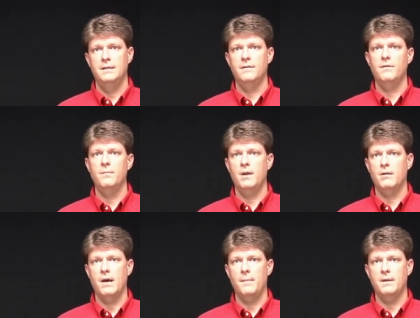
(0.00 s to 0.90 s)
Different
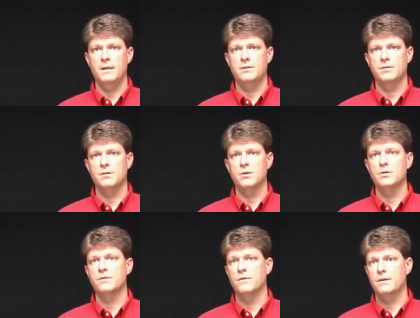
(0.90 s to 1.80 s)
metal combinations are
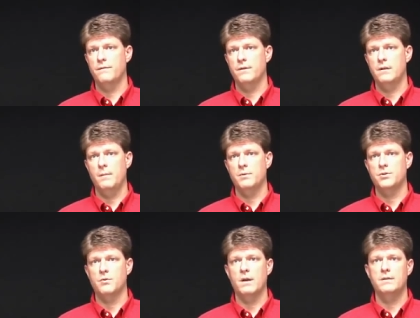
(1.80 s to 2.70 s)
used for different
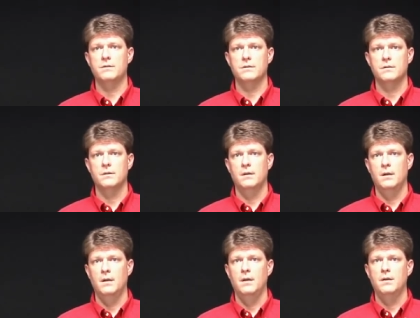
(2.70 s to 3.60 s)
temperature ranges.
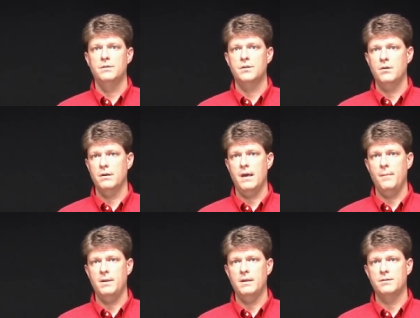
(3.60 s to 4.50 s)
Certain
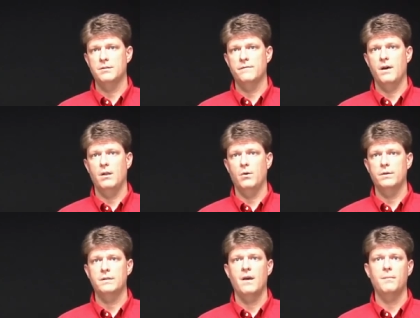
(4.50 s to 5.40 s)
combinations of
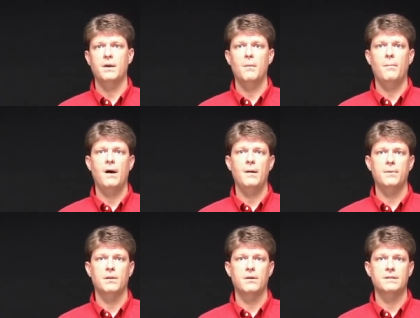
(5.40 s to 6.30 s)
alloys have become
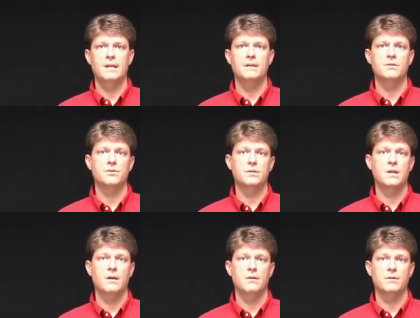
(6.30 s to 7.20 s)
popular as industry
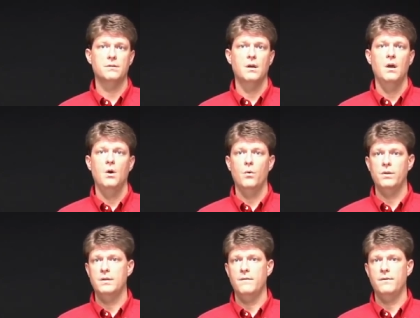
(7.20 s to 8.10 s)
standards,
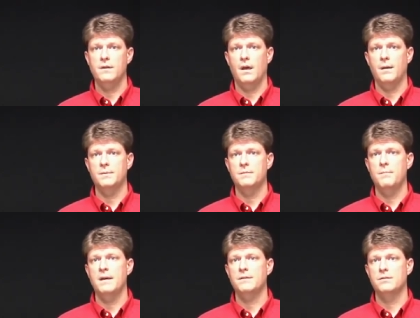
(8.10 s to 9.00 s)
with different types
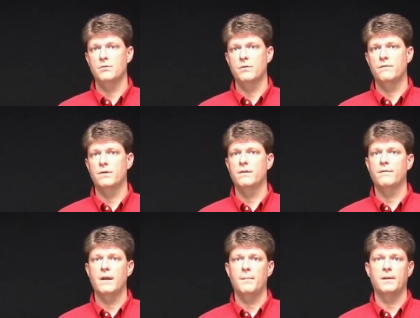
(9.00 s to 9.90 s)
best suited for
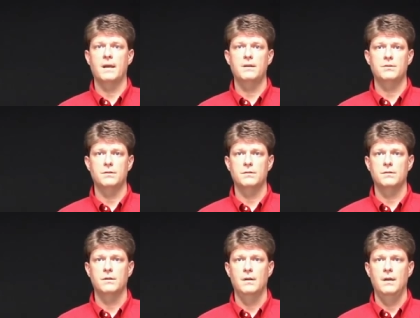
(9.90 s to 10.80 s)
different applications.